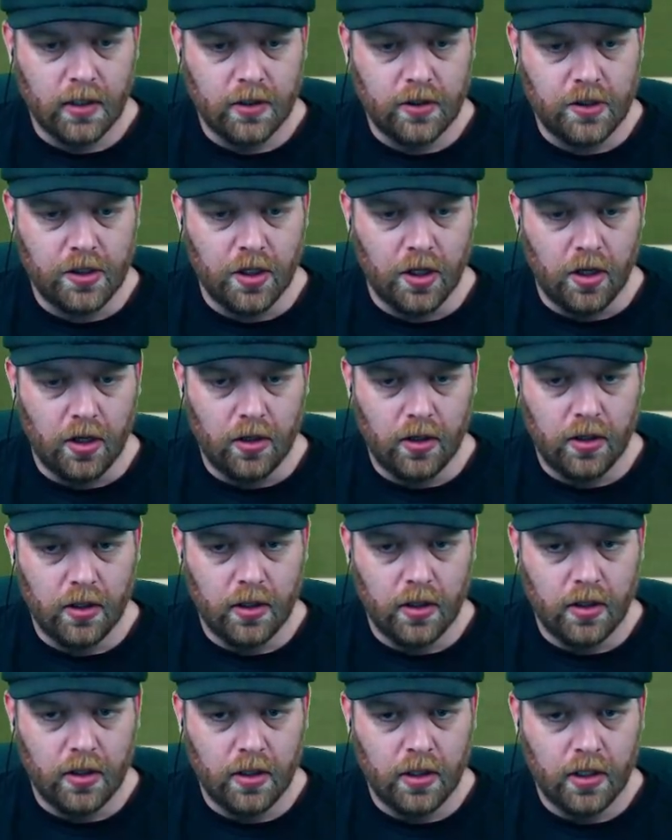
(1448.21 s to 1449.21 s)
John.
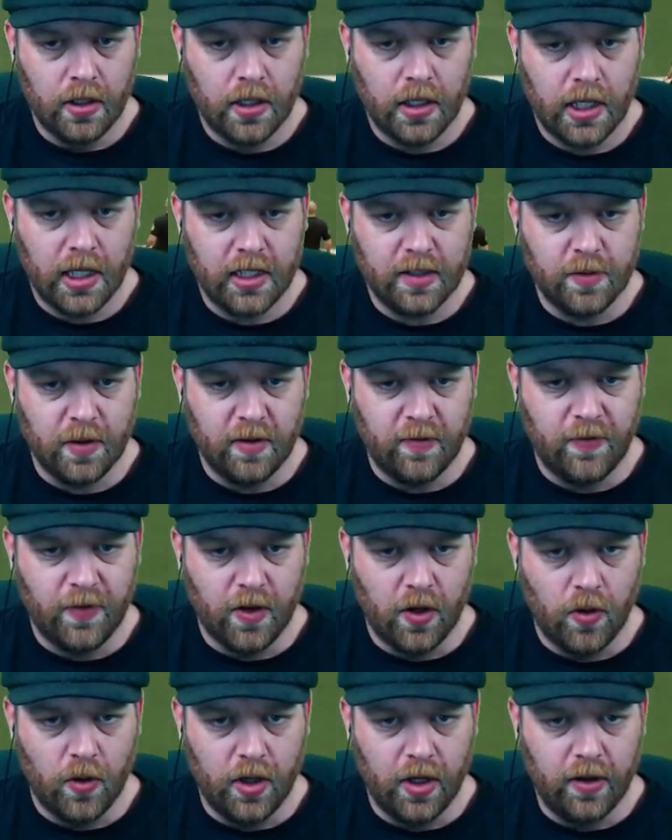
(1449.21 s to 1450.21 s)
That's one
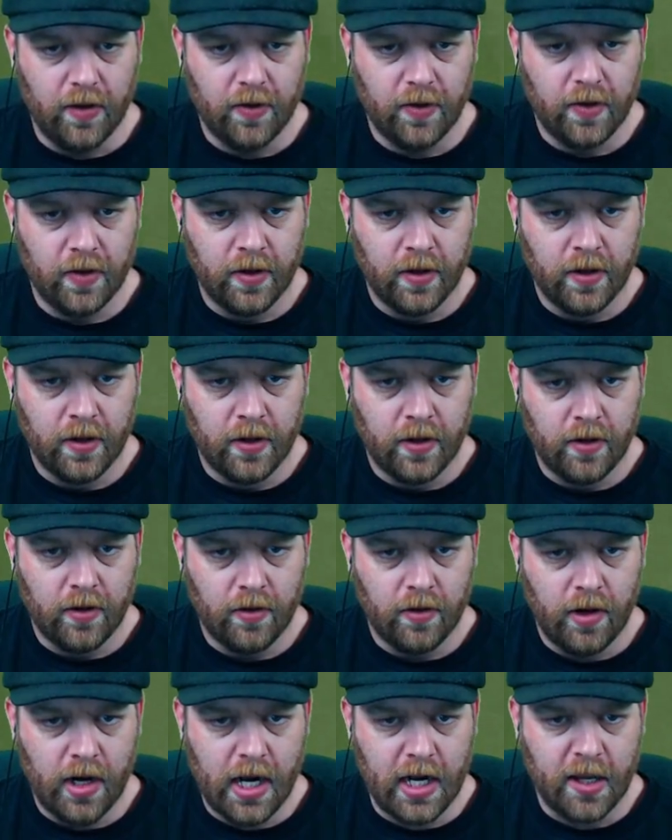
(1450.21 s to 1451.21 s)
forward.
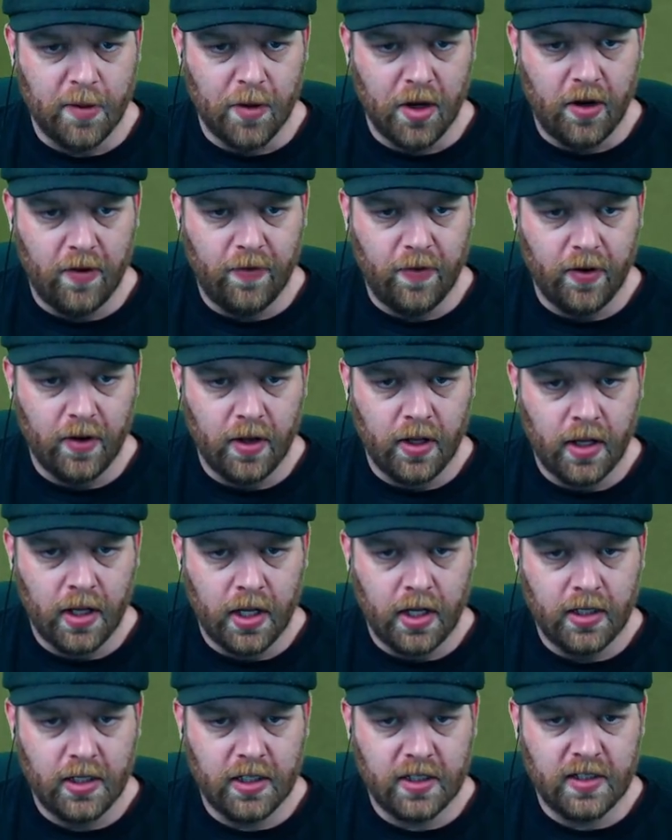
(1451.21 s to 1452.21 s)
Rakimov.
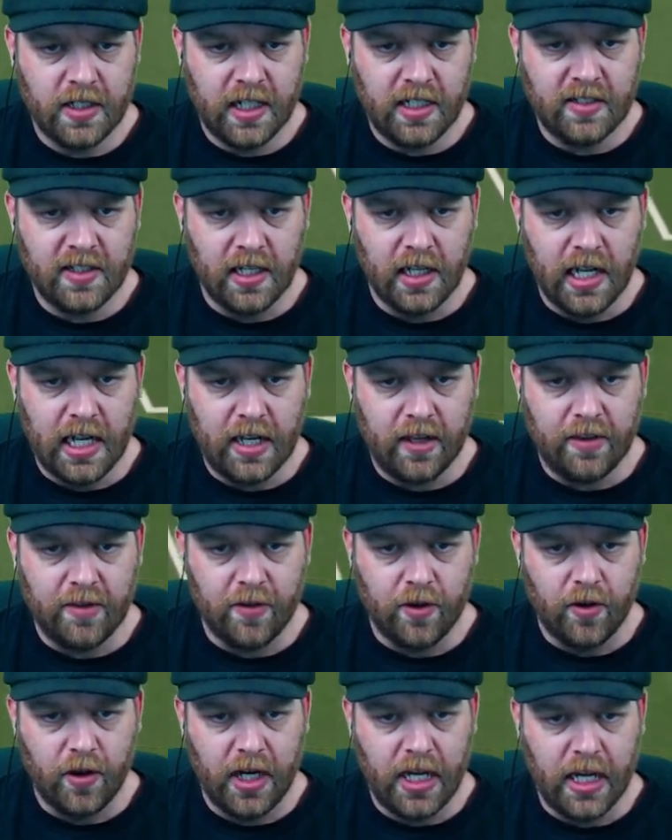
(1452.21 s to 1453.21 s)
Just needs to lay it
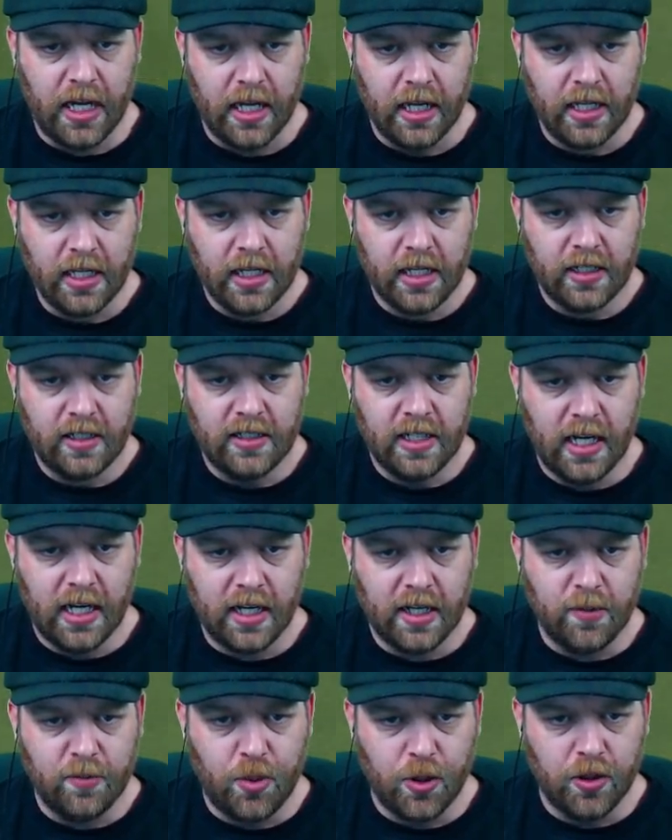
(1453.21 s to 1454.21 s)
through here.
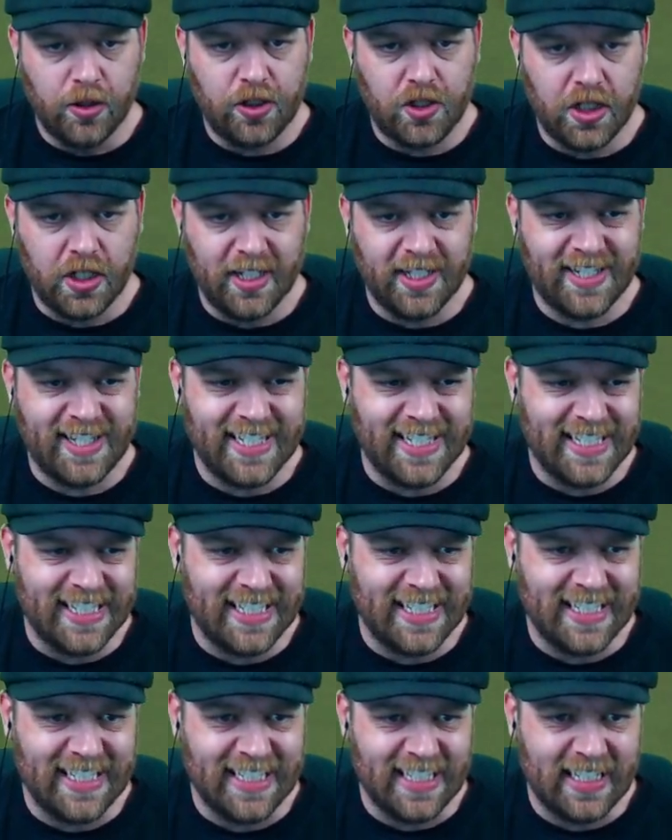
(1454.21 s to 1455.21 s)
Duggan pushes.
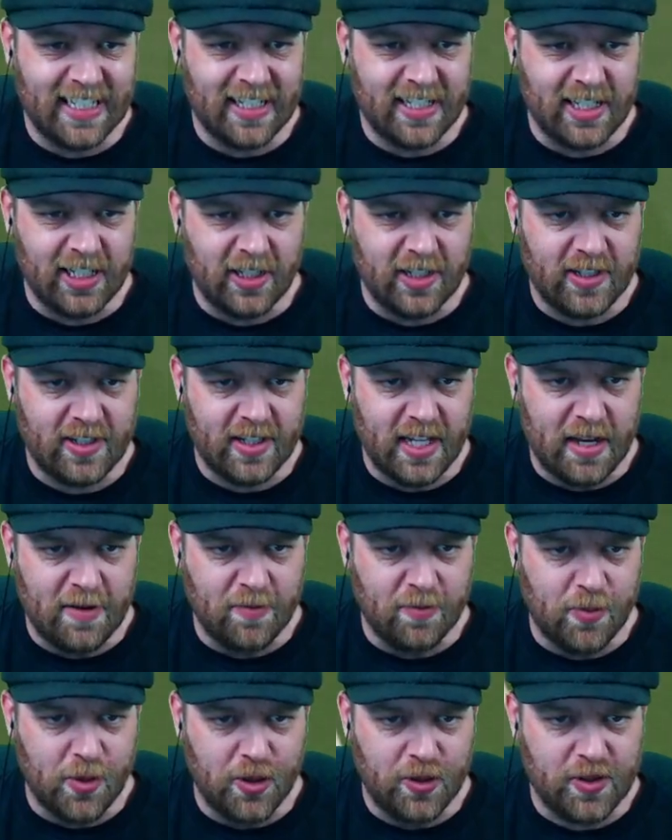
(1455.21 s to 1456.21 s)
Oh, just lost that
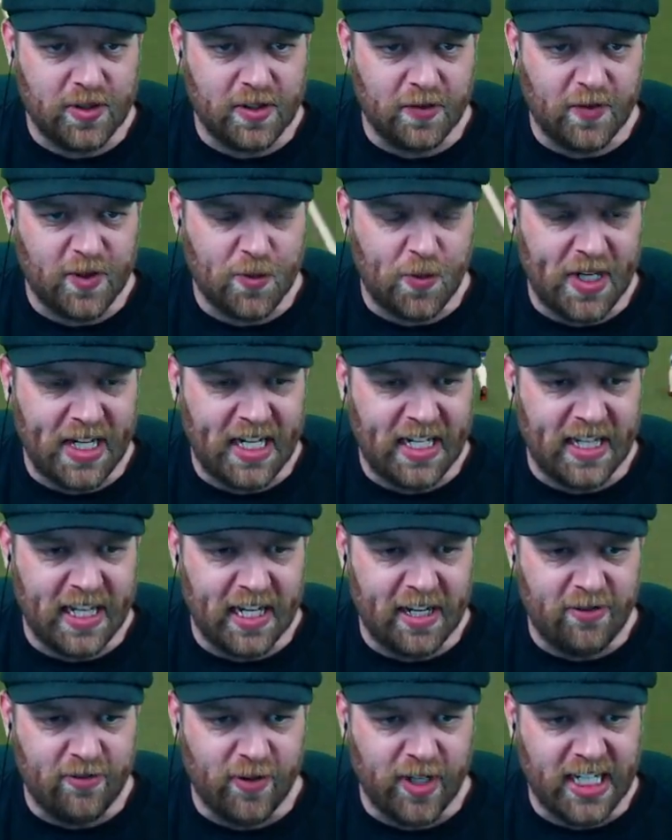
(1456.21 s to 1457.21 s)
burst of speed
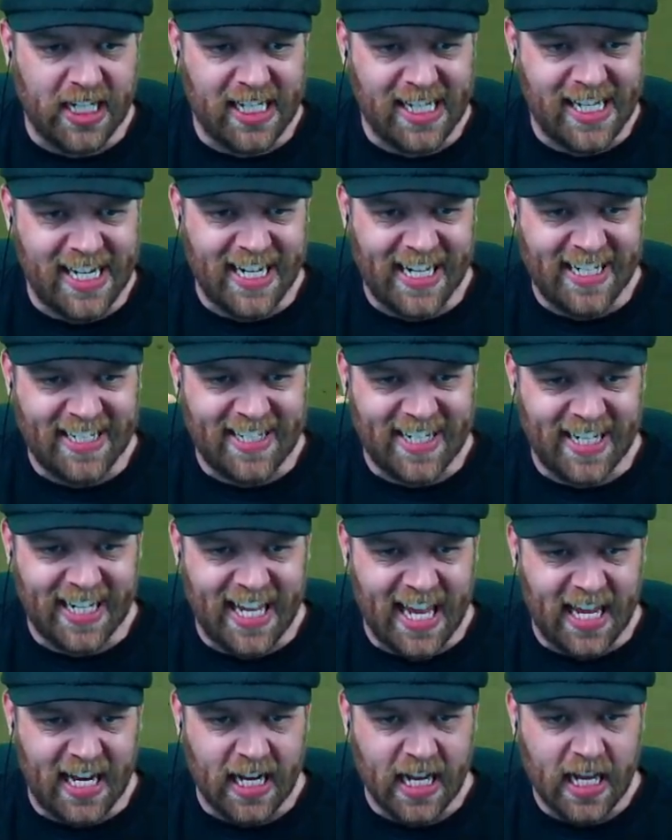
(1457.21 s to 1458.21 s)
that he really needs to
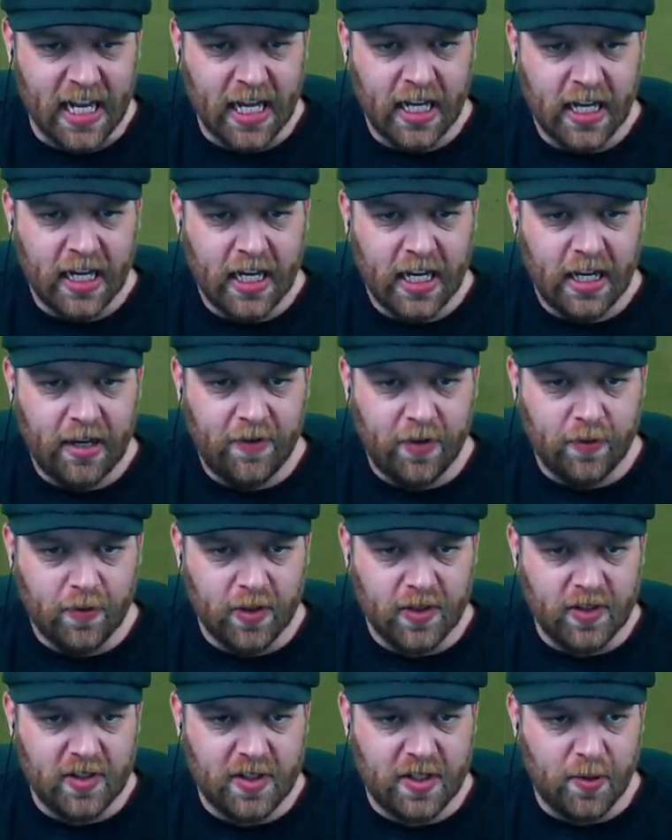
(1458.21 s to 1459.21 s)
get if he
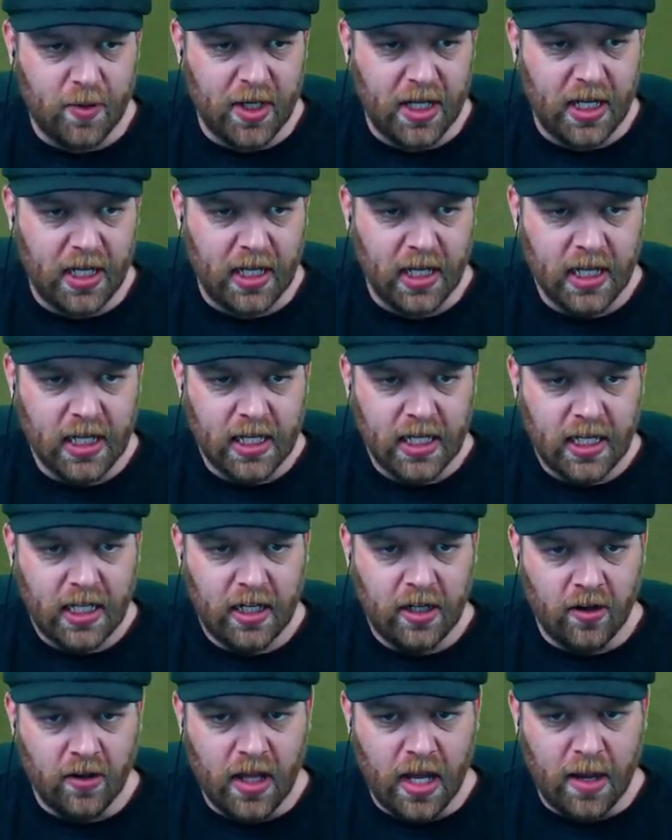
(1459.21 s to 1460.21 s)
wants to be,
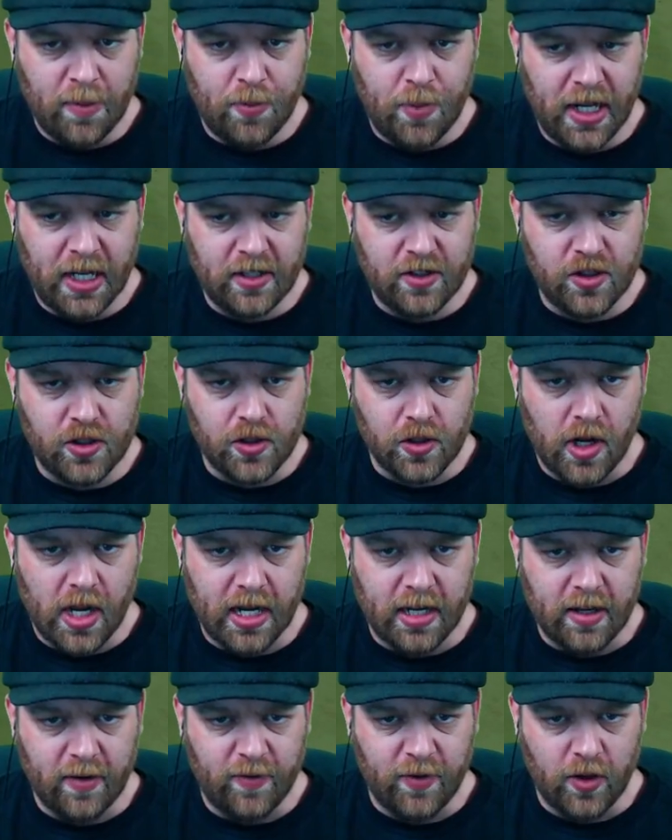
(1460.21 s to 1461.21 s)
you know, that big
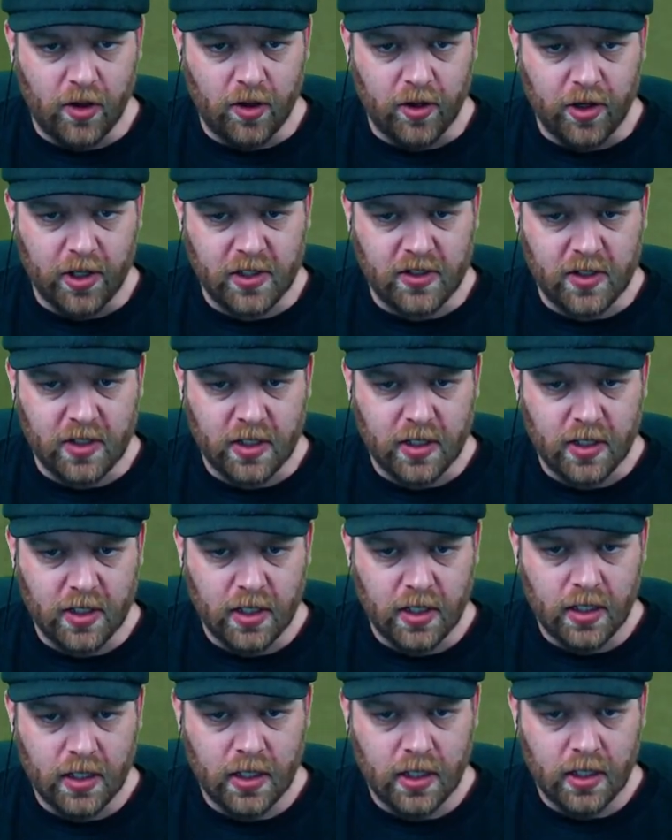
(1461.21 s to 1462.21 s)
striker for us.
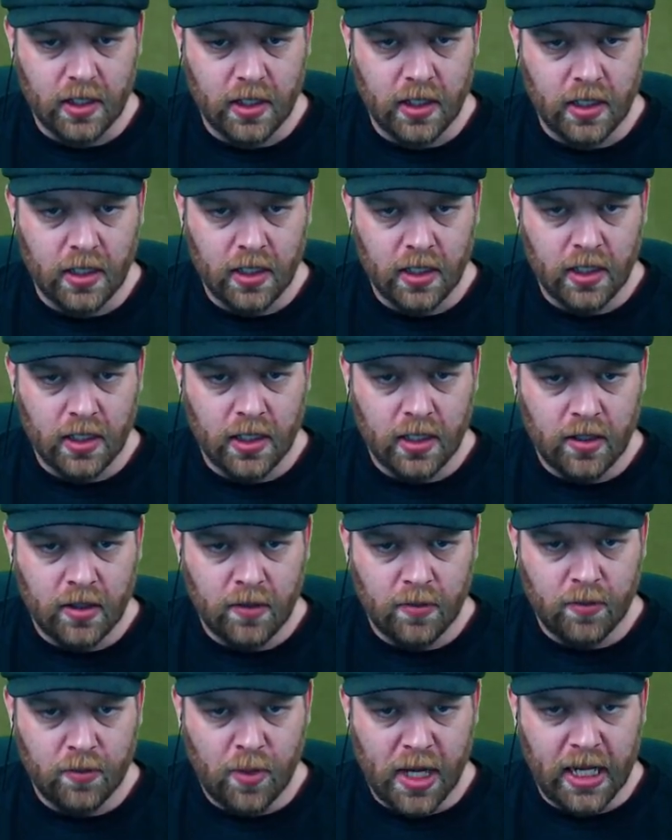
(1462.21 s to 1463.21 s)

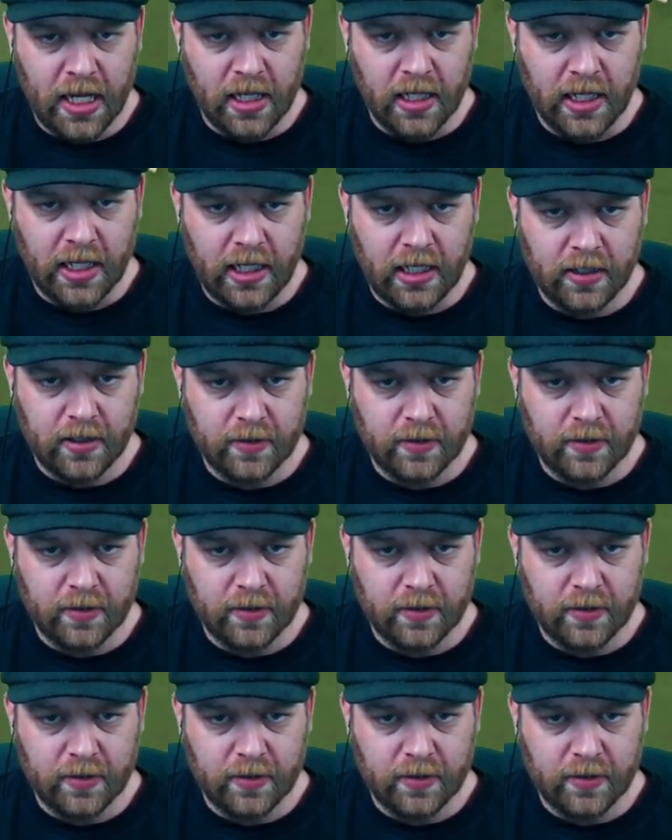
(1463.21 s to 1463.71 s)
Bailey.